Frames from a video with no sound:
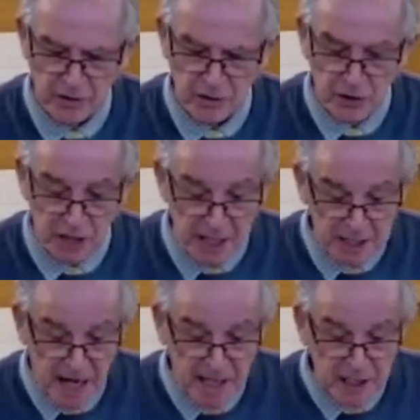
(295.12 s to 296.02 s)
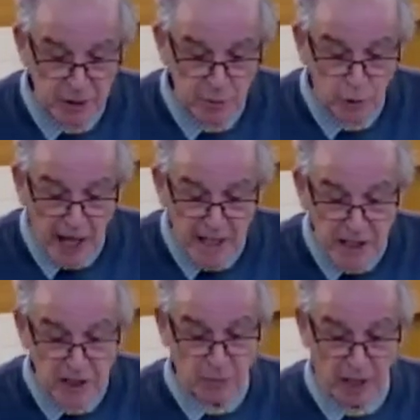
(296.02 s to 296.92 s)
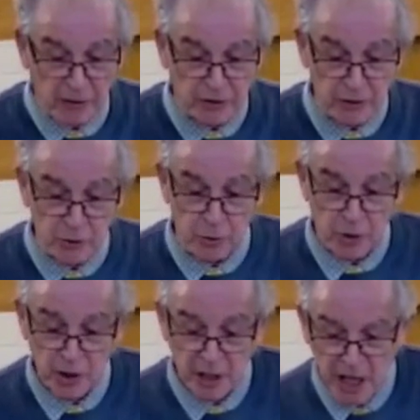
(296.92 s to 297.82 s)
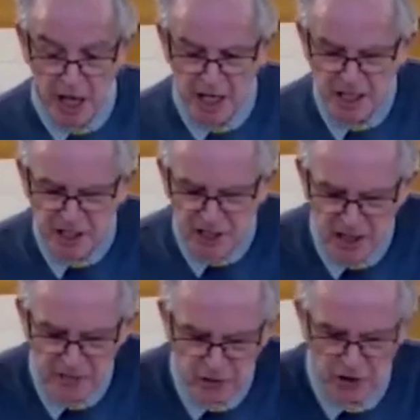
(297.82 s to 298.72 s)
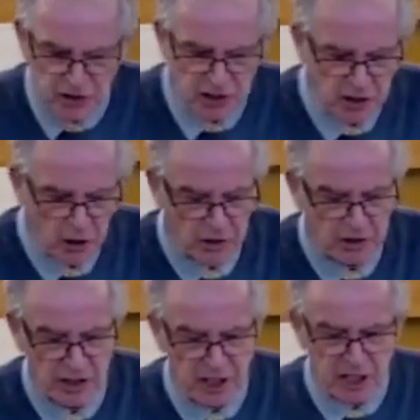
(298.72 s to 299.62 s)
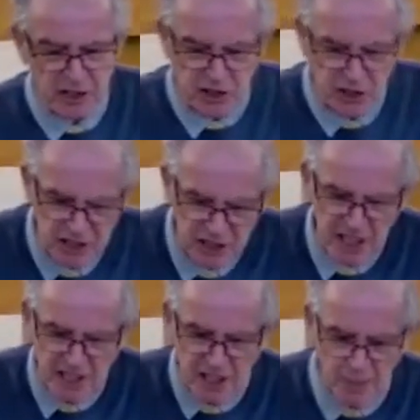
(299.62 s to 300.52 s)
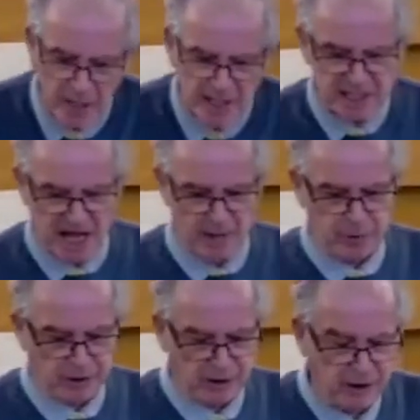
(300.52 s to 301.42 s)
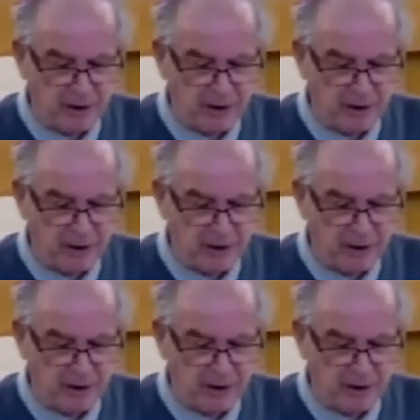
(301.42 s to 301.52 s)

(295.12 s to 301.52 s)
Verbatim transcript: She hears Isaac, what Isaac's about to do. And instead of trusting God, she seeks to make it happen.